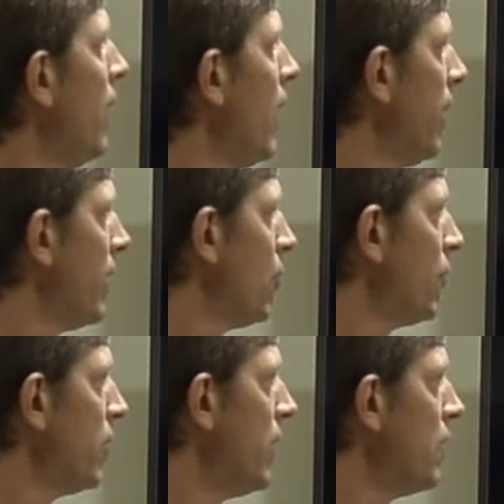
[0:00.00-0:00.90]
and that would have
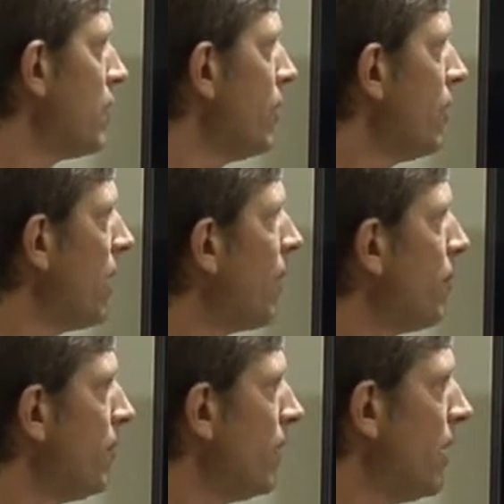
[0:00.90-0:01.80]
cleaned this field
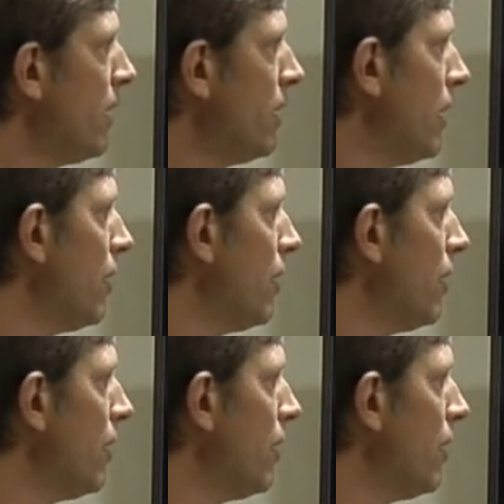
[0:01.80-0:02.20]
up, and